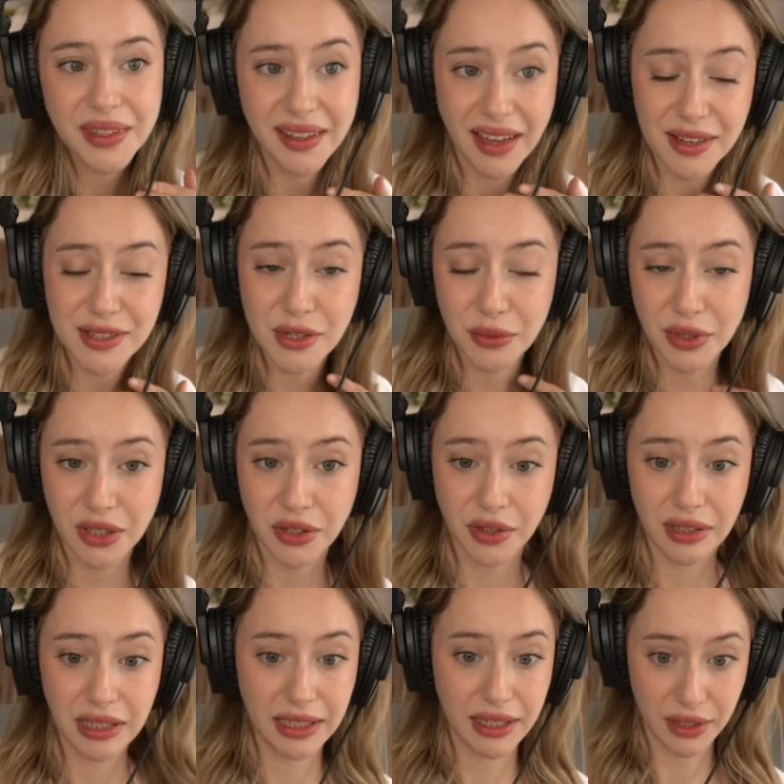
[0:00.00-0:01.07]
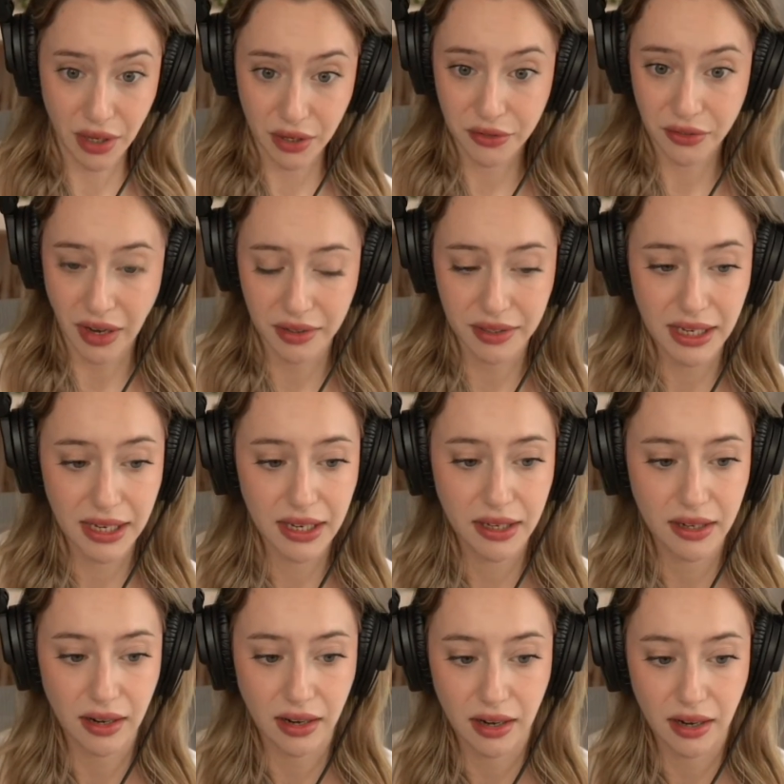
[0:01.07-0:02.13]
so we're currently crowdfunding.
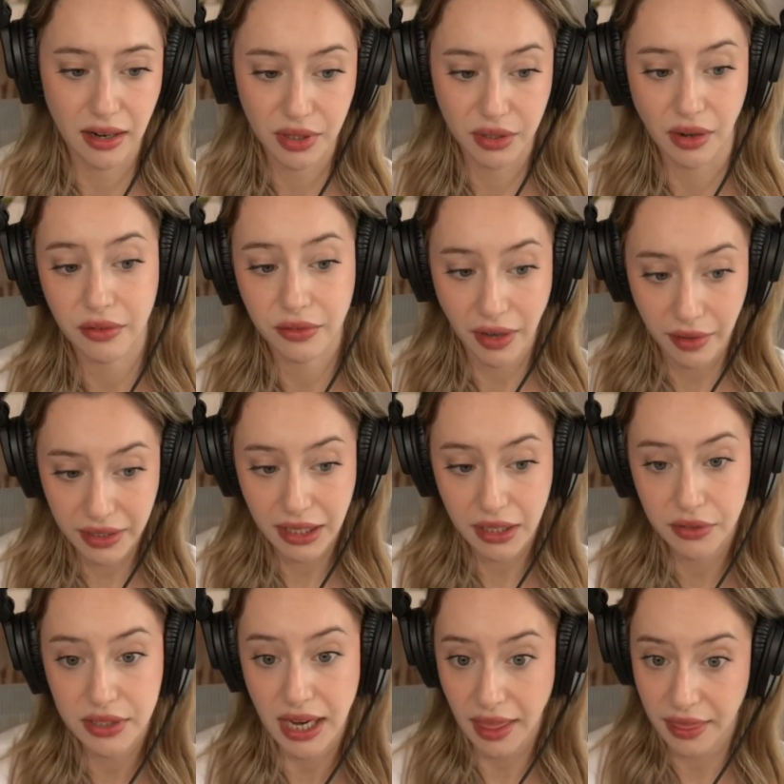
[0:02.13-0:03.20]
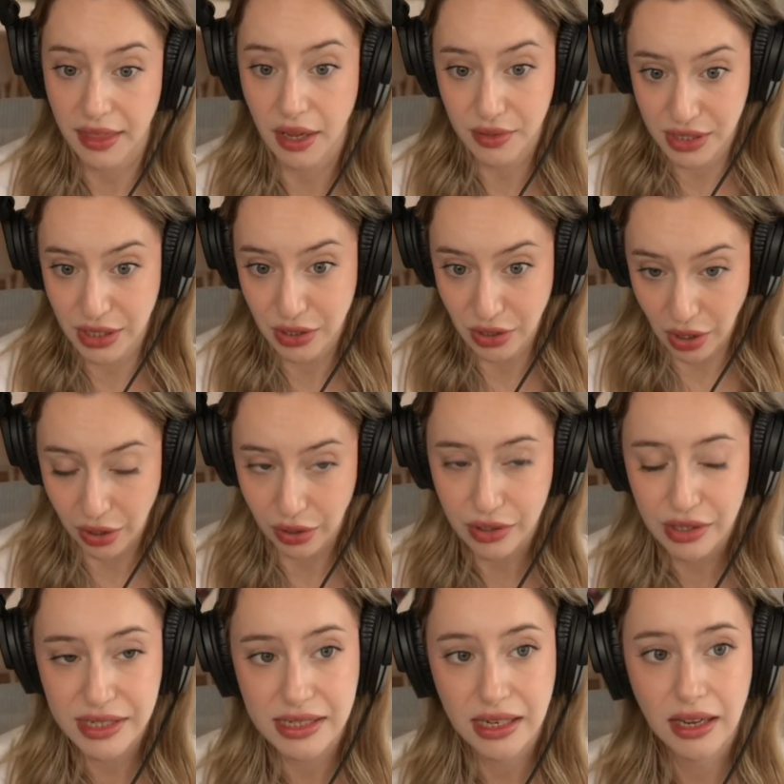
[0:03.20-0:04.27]
We're crowdfunding
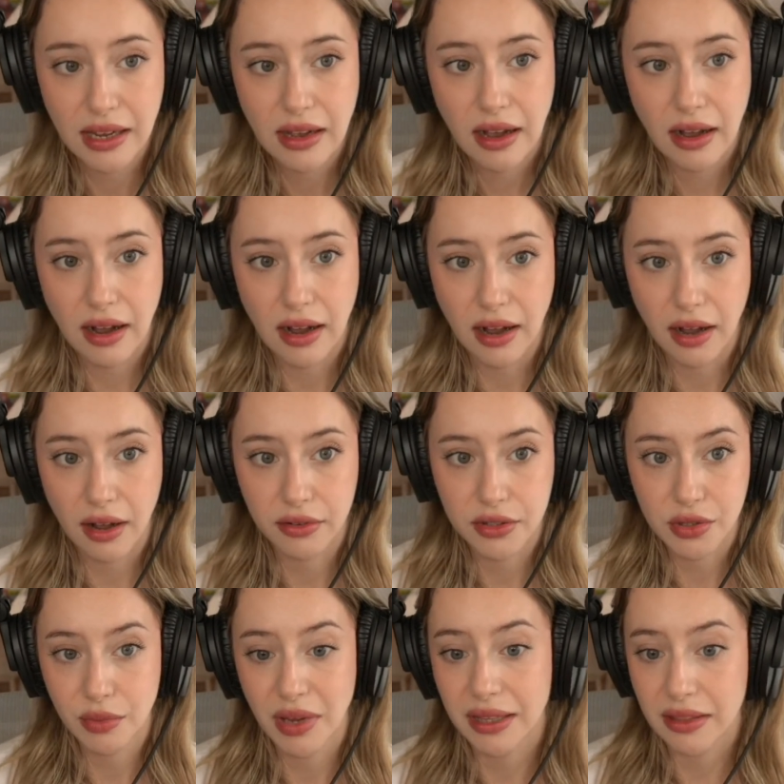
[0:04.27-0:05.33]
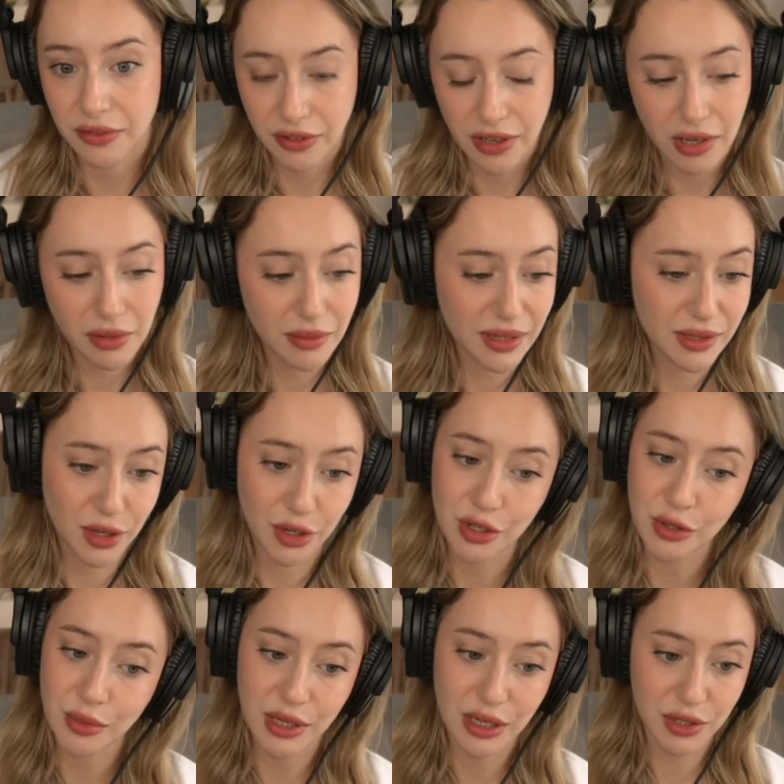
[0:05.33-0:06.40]
$10,000 to make the film. It's going to
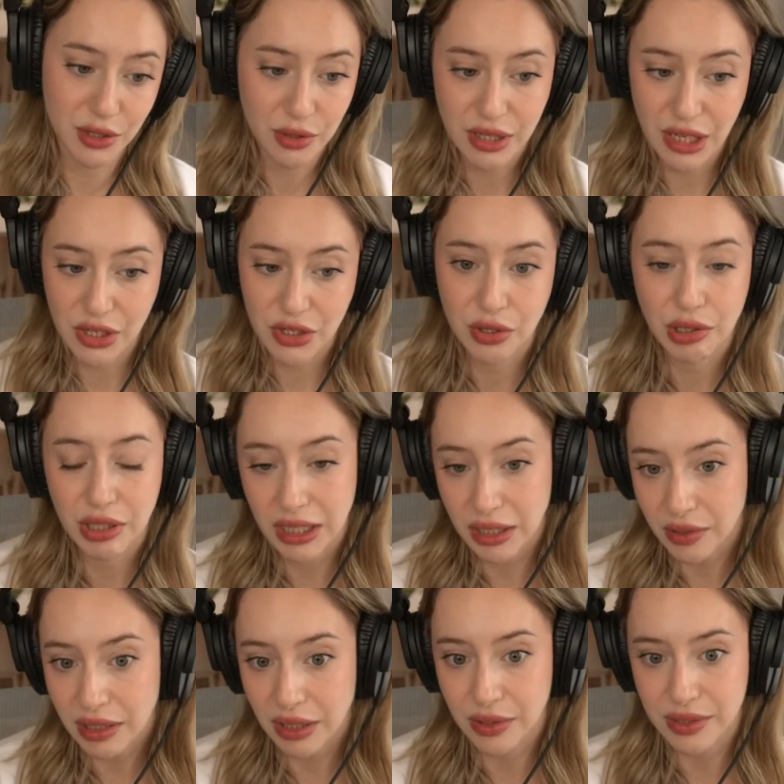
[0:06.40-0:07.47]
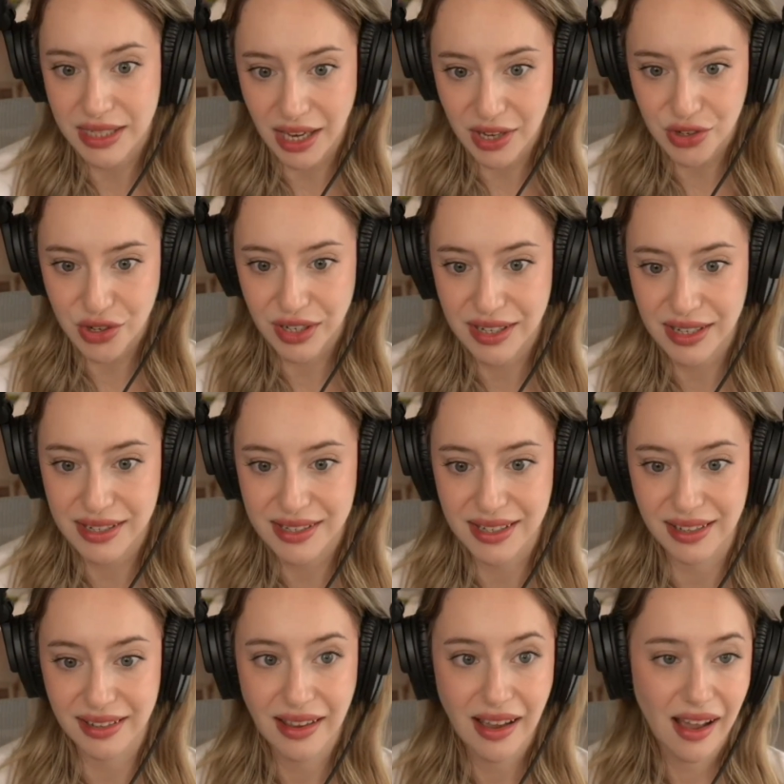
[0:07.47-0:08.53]
be a 2-day shoot here in Los Angeles,
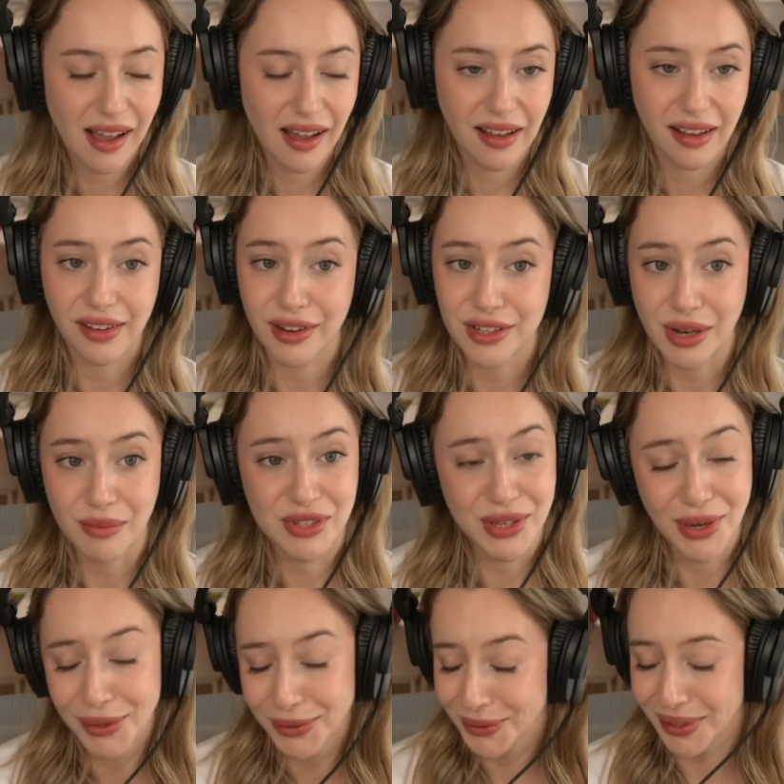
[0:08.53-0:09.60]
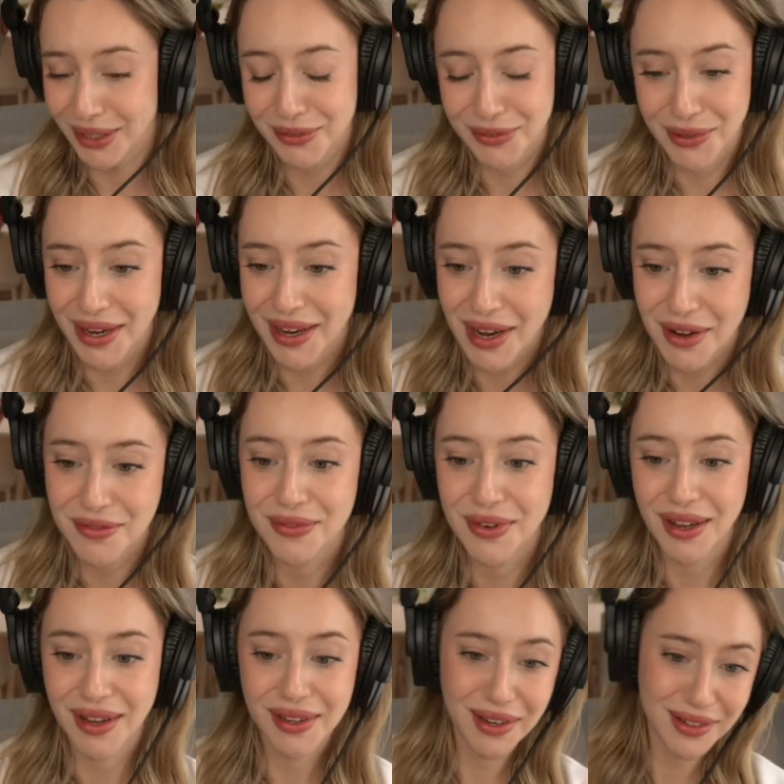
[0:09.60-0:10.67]
and gosh, I'm so grateful. I have
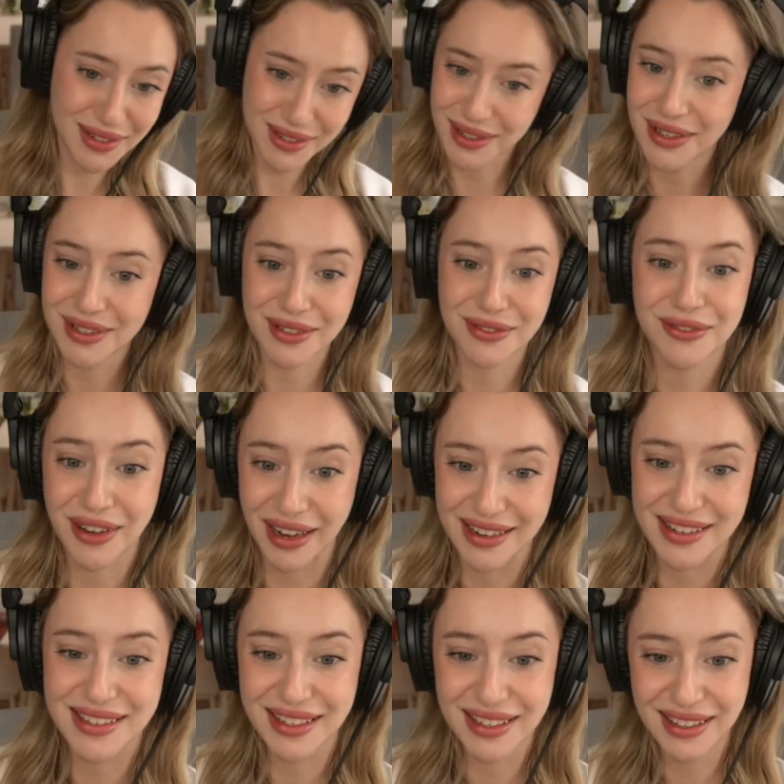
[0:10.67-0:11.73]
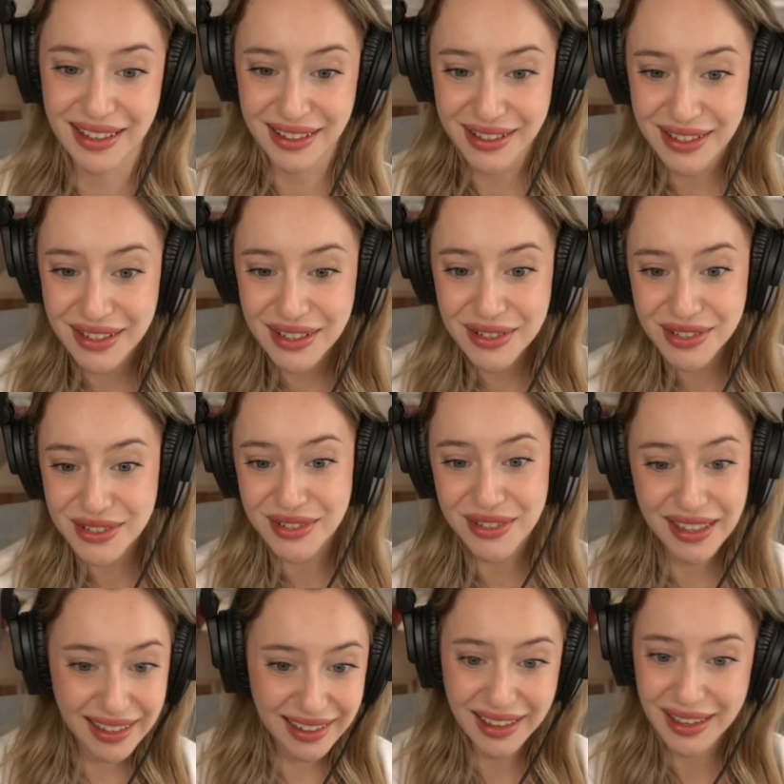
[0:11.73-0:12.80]
lots of friends in the
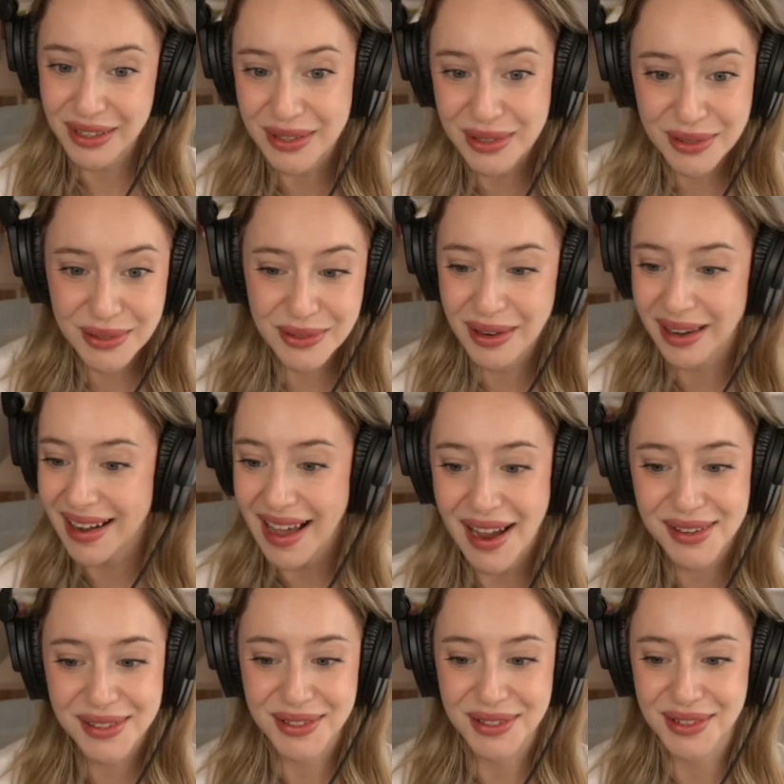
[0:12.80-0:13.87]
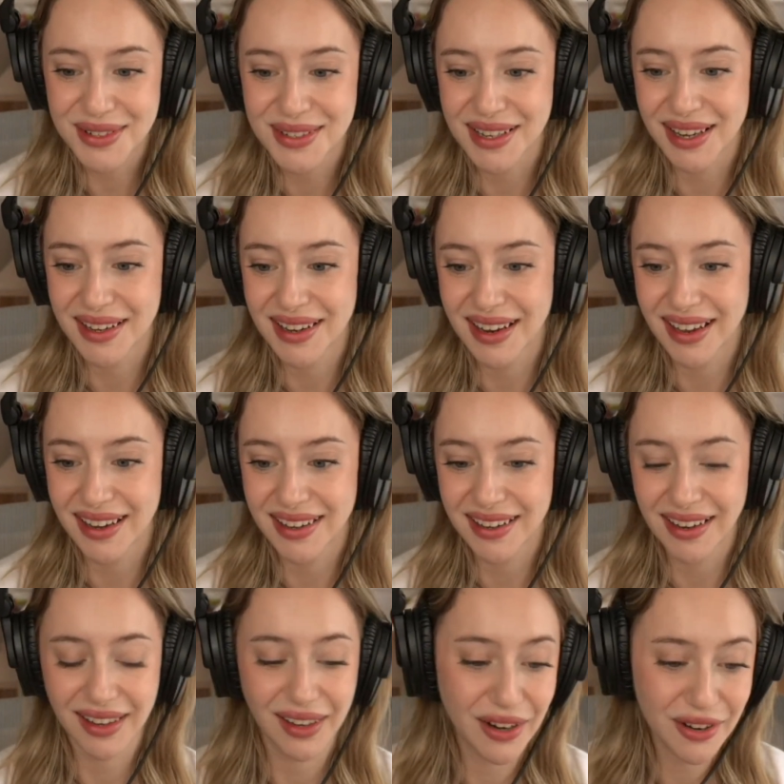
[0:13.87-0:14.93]
industry and like crew and actors, and
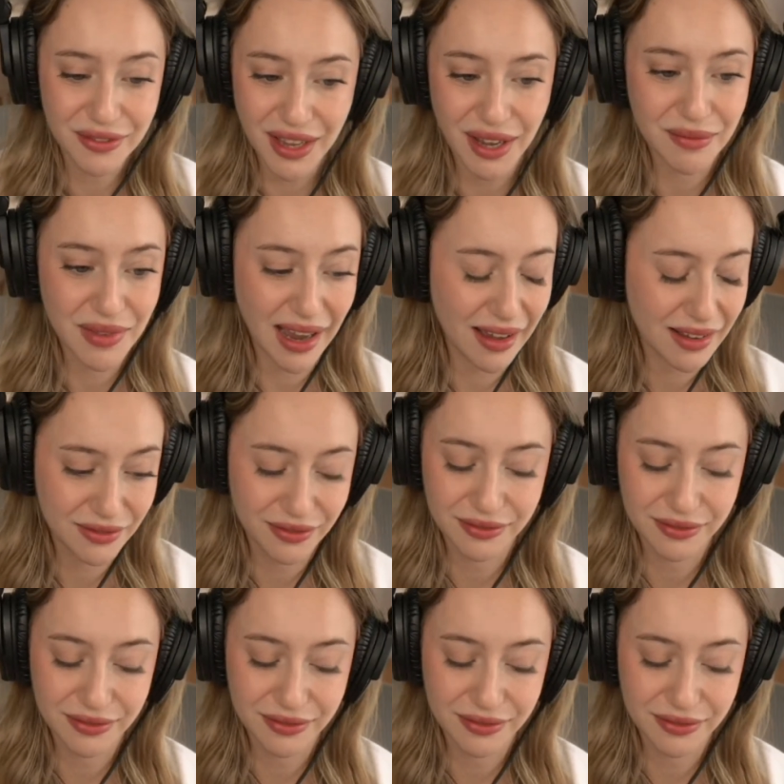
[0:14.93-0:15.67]
a lot of them have